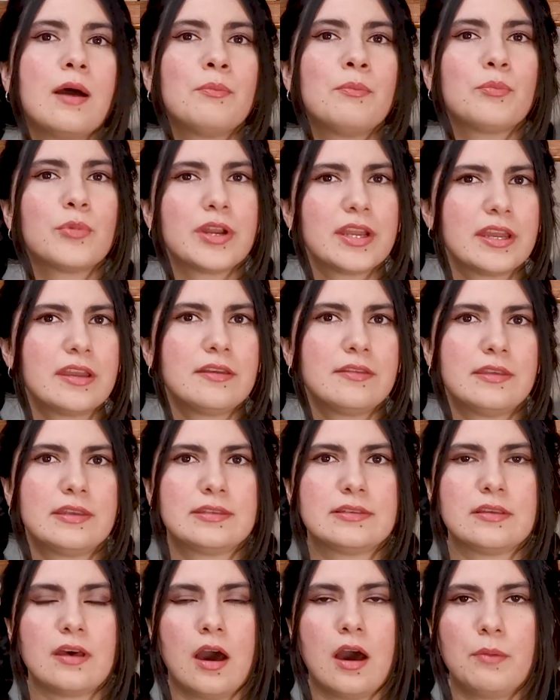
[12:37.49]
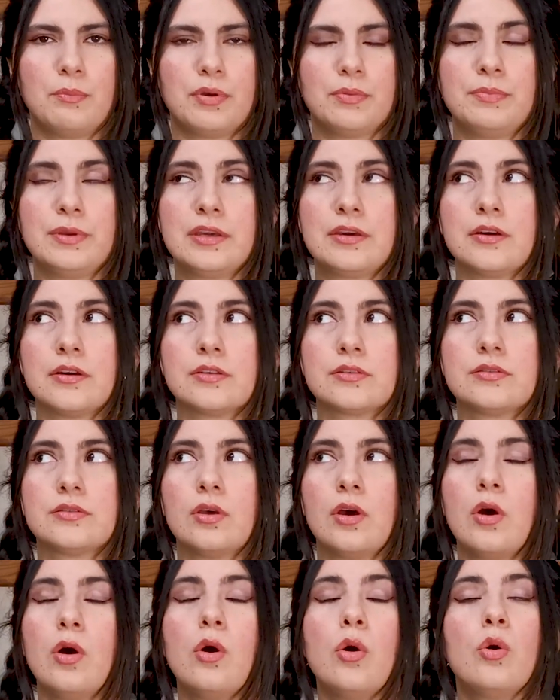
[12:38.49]
I'm bringing this up
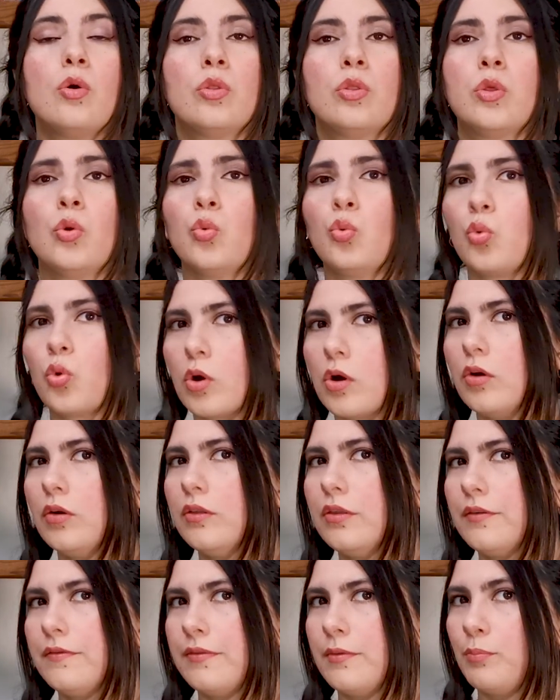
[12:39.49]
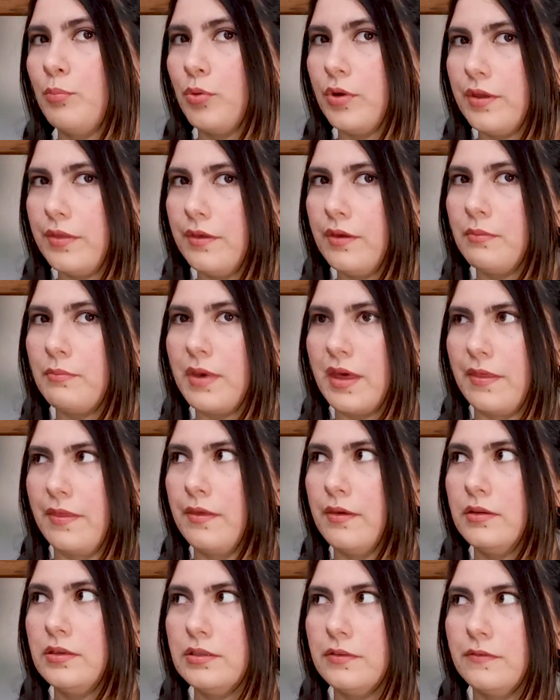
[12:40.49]
because the world of the breathing
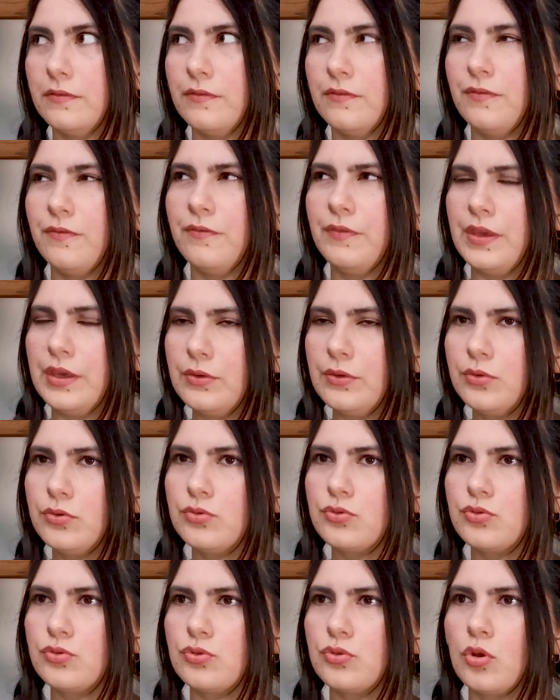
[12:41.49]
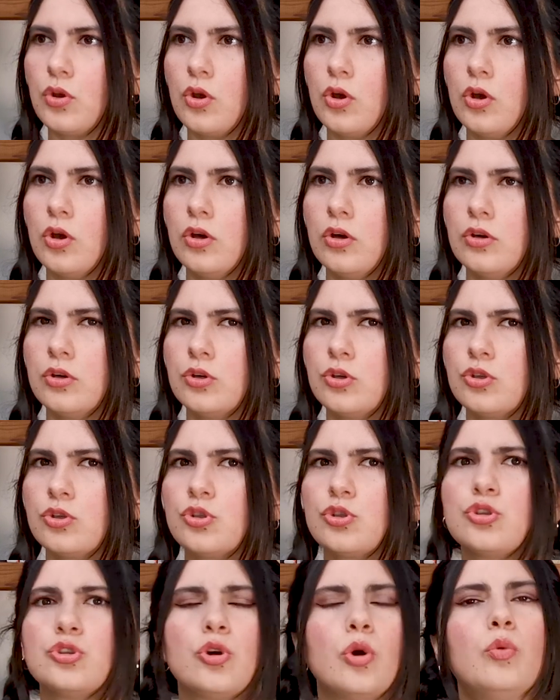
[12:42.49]
method feels
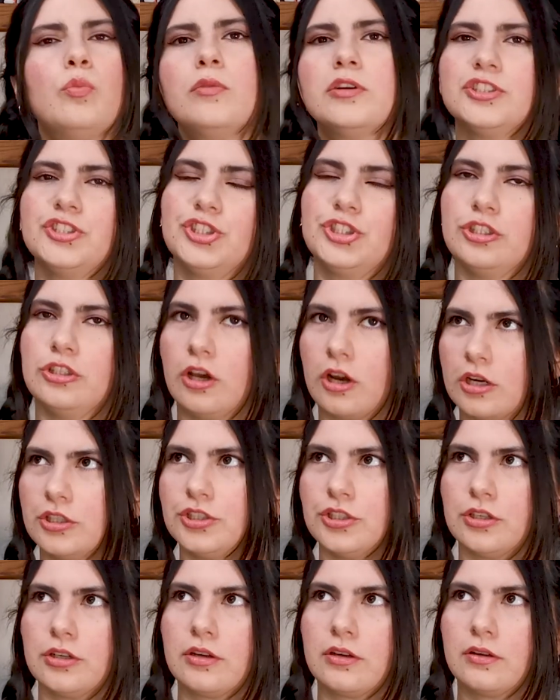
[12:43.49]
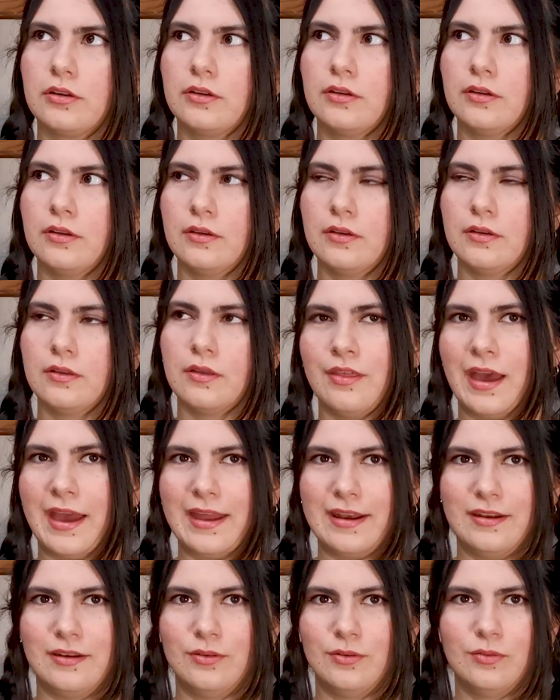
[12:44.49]
so much larger
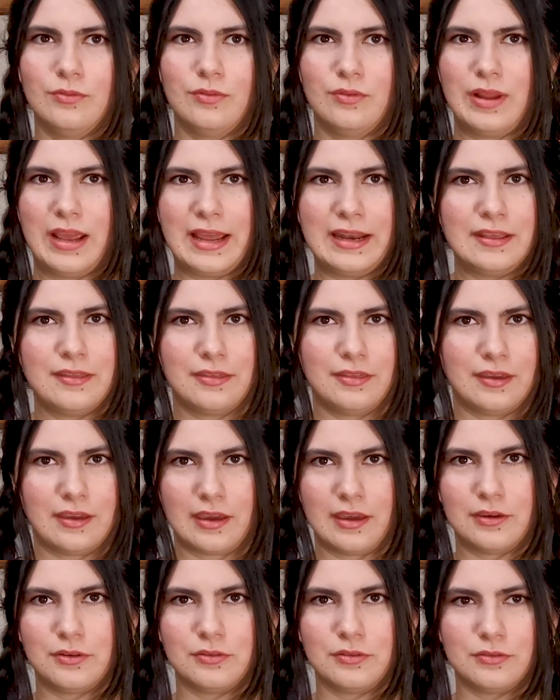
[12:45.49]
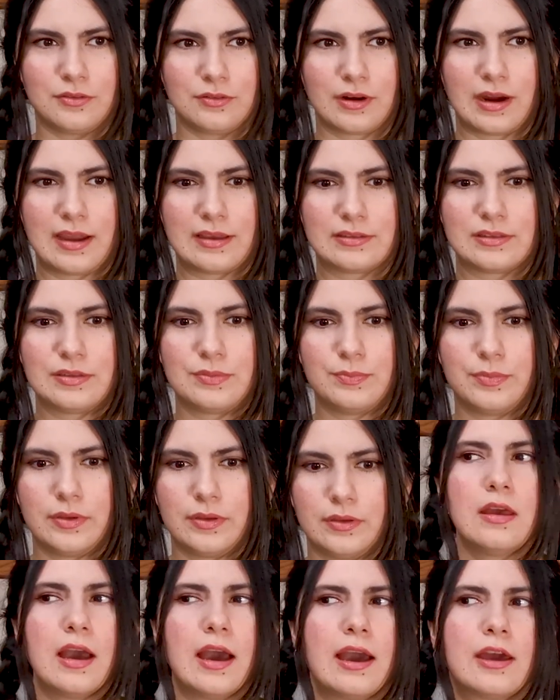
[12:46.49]
than anything I could grasp.
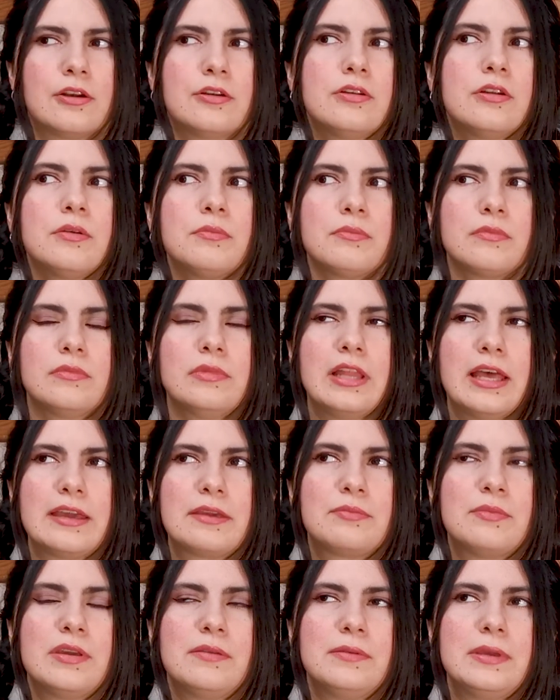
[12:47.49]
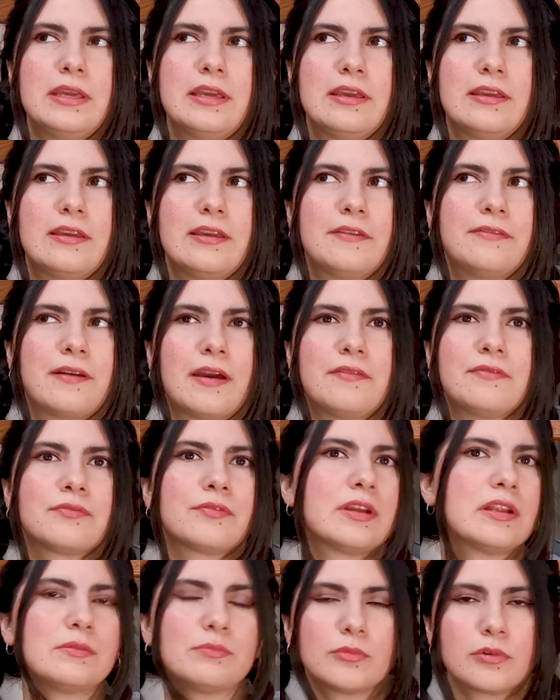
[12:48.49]
I don't know, like maybe if
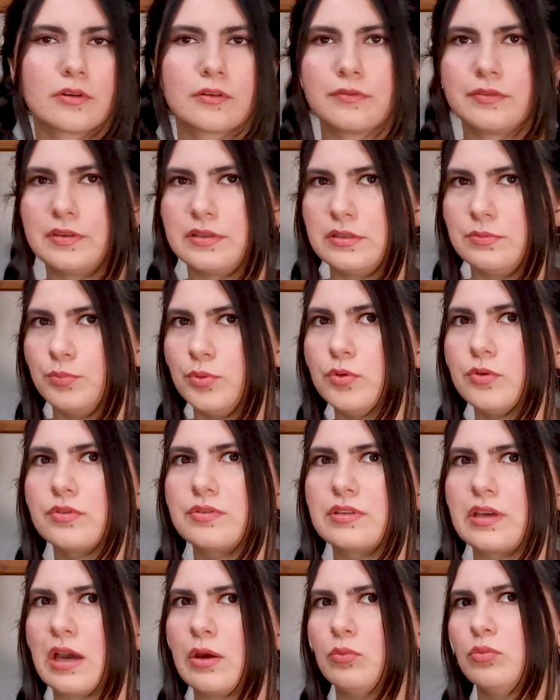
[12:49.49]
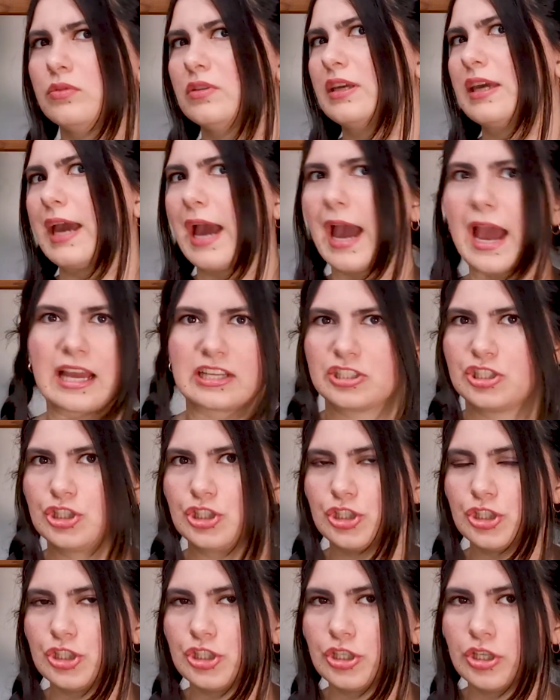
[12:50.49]
I've read more of his books, I would
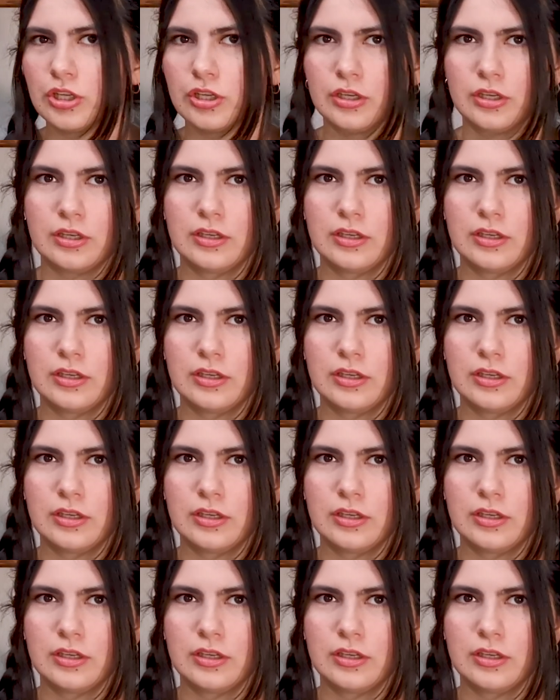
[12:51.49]
catch